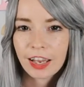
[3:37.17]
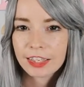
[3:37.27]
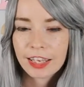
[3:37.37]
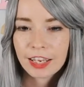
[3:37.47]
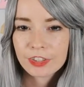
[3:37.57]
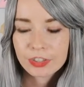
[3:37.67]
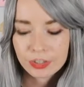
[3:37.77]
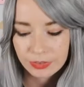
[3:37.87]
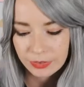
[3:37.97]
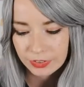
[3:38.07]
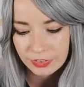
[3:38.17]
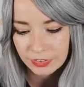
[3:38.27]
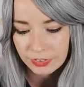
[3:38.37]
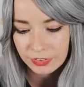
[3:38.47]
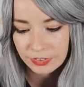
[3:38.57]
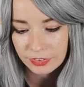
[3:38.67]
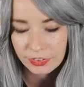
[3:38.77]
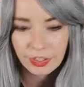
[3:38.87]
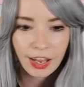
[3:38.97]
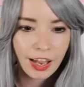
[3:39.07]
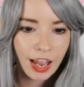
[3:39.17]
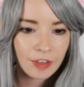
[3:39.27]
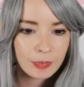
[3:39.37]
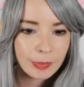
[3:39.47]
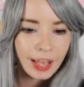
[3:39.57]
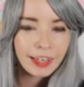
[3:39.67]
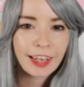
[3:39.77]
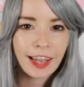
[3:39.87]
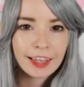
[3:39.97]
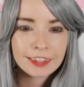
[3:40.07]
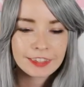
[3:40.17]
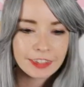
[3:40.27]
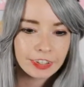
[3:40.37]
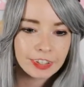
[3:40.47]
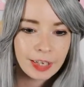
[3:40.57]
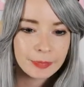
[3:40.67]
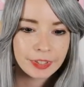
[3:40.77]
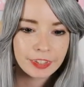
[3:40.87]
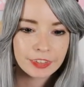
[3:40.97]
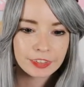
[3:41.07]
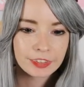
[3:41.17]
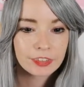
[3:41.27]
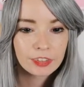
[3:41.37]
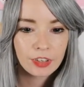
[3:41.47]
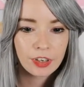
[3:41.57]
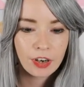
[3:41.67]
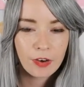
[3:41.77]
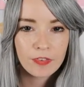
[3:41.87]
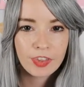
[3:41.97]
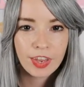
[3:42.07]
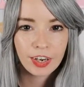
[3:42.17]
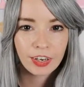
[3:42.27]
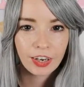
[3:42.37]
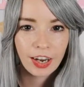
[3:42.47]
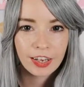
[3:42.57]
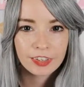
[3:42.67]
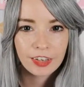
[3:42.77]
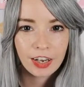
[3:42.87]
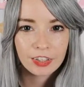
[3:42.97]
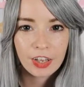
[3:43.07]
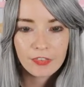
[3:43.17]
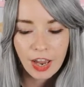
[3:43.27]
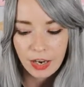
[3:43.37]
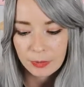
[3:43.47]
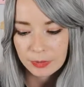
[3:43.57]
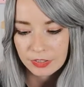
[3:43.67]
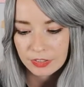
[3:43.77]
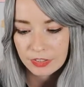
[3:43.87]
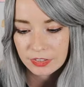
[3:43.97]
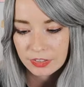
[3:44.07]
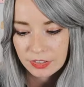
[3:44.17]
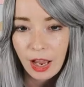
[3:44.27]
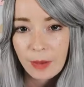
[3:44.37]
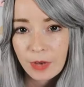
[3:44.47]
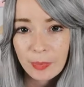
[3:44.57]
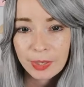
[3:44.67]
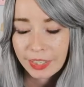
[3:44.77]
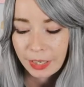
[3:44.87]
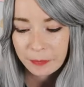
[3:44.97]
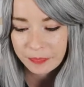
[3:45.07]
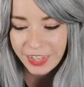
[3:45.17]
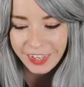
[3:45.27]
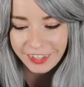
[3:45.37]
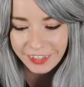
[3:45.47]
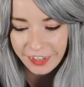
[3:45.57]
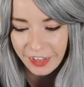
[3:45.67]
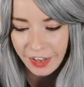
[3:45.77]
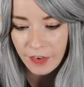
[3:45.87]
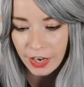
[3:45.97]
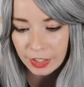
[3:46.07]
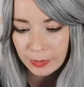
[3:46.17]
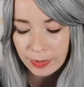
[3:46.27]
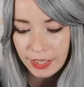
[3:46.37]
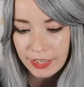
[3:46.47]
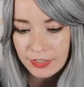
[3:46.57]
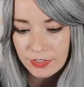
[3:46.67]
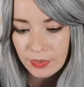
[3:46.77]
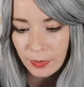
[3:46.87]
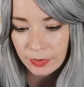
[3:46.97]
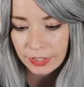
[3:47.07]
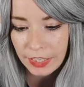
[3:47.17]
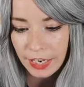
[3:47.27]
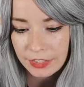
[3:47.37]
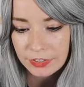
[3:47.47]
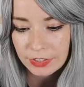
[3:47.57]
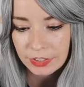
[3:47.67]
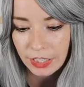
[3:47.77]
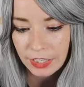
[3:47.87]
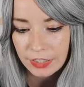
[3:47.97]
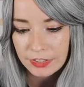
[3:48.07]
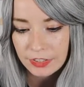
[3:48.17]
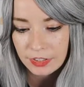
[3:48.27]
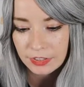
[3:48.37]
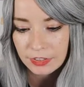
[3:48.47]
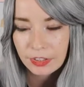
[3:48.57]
I can't choose. I have a black cat staring at me over there, and I love owls. I'm not picking. Fireplace or candlelight?